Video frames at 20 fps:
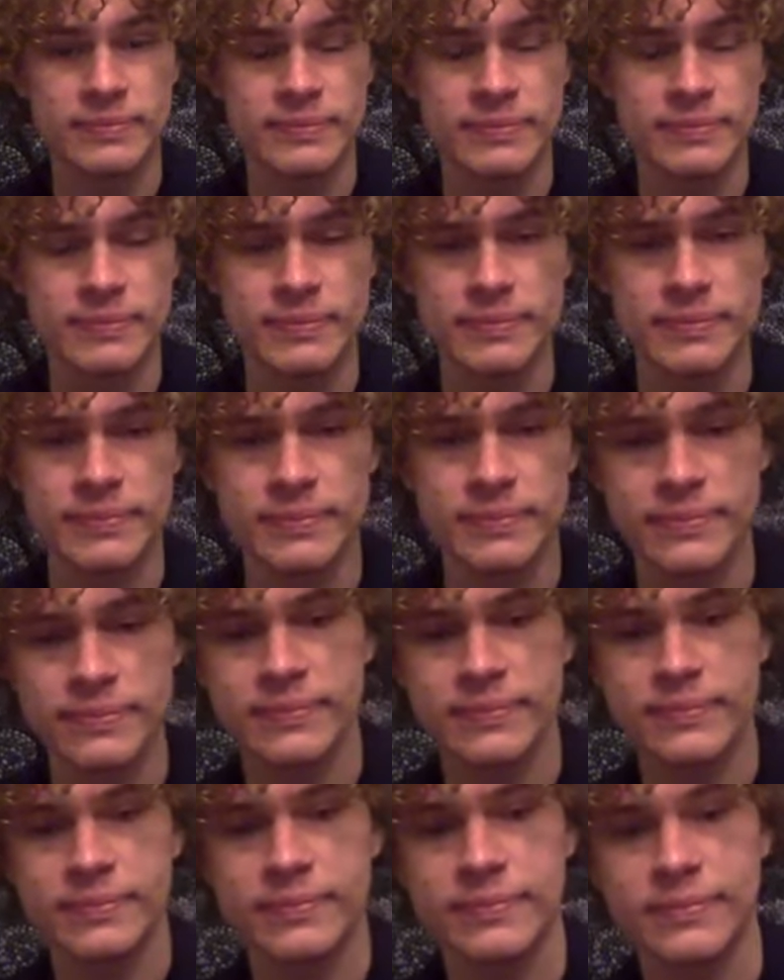
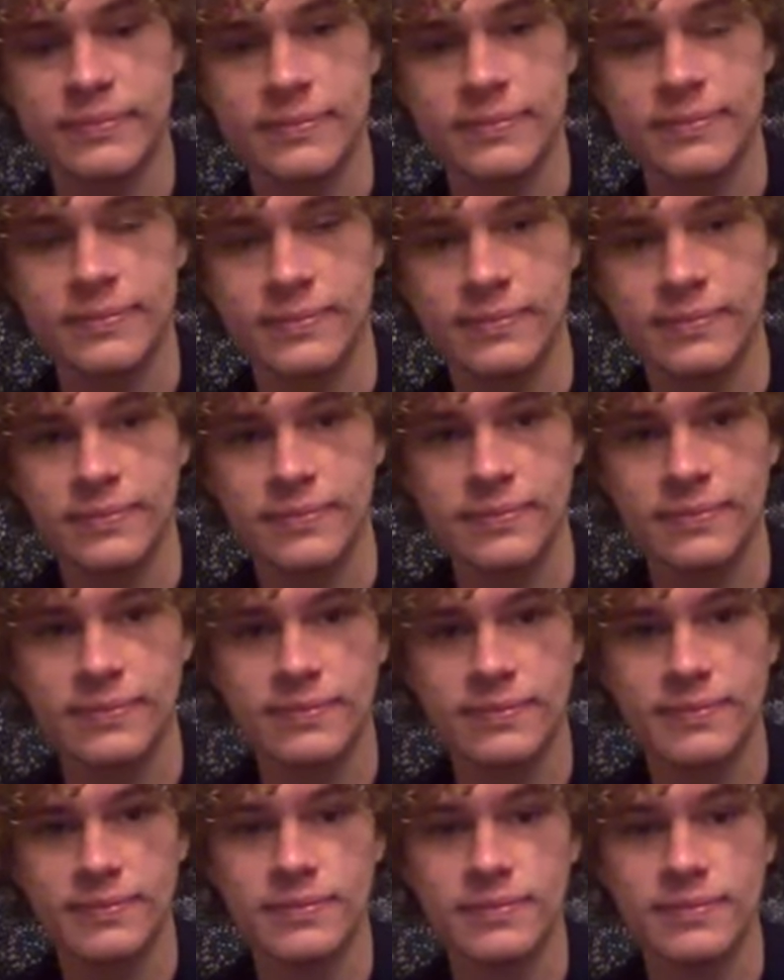
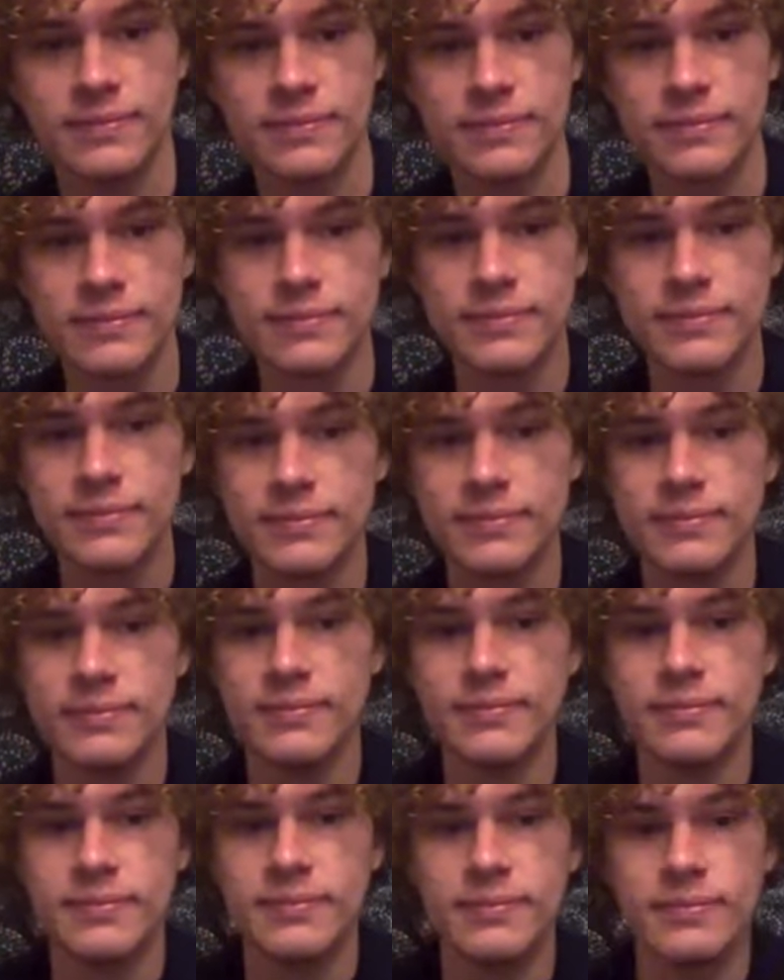
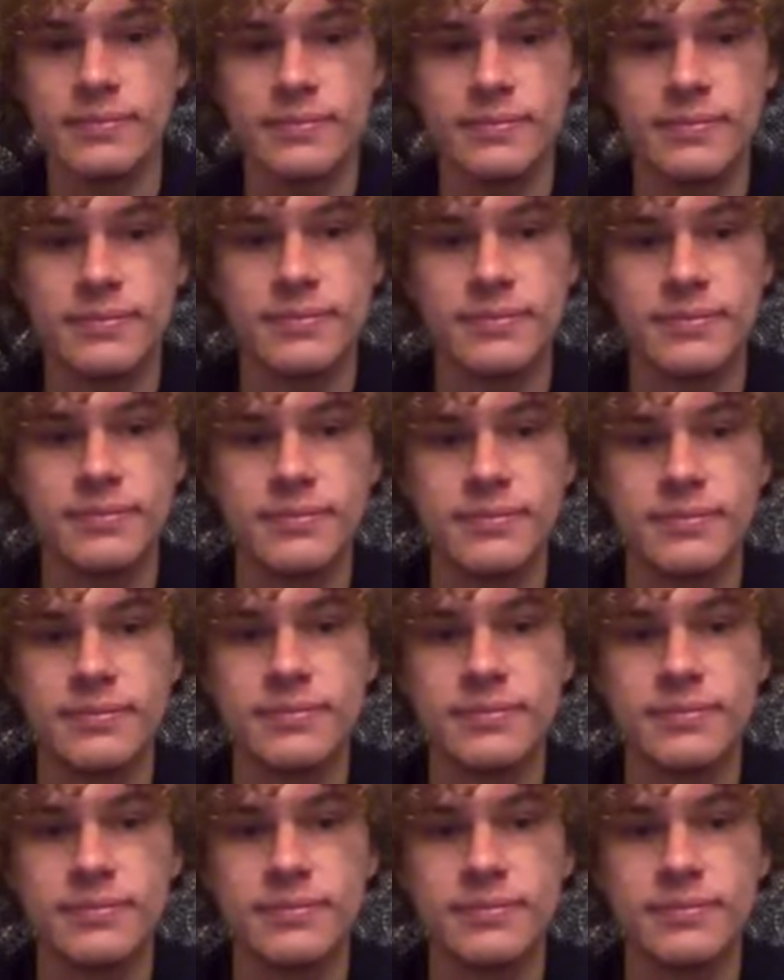No words are spoken by the person on screen.